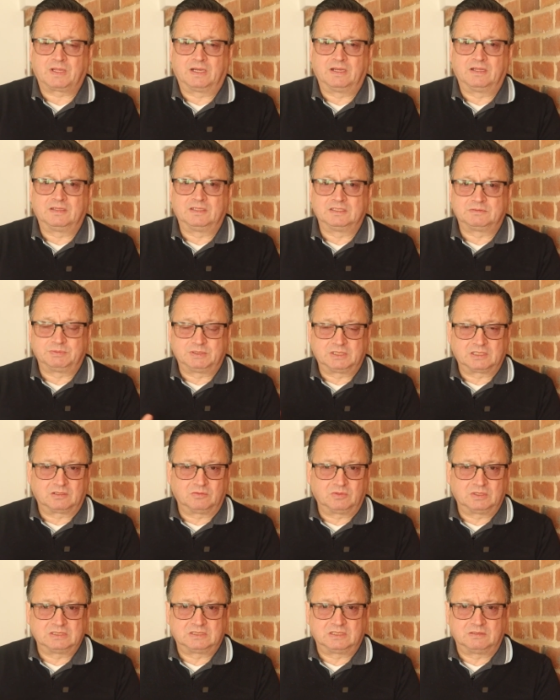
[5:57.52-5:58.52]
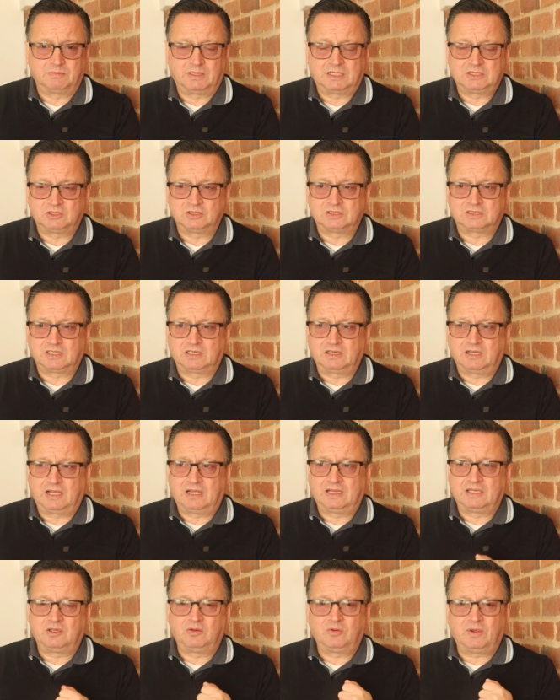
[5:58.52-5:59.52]
Uh, this particular one's in Manchester,
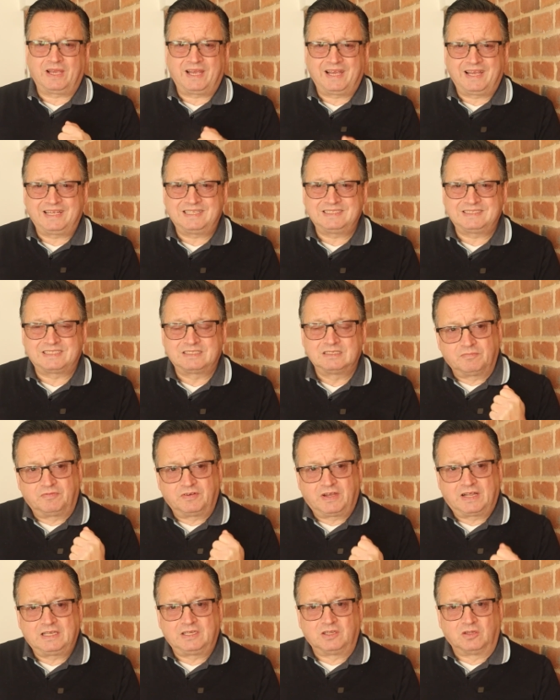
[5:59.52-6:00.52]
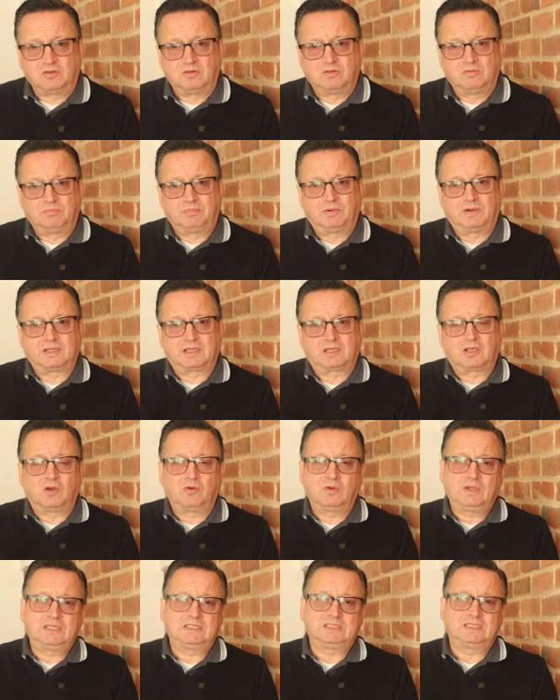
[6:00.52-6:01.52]
and you add value by
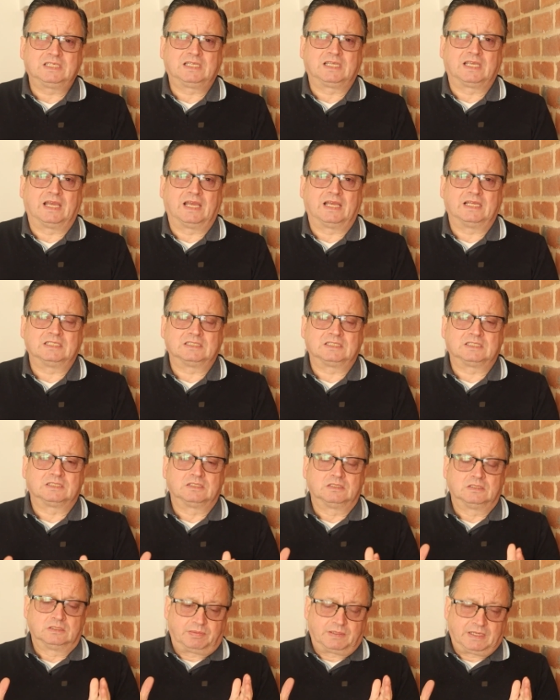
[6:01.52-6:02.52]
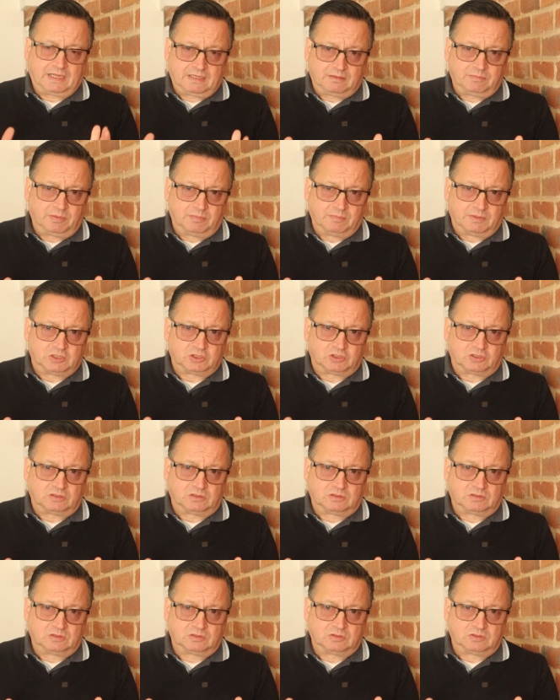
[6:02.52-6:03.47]
going to get planning permission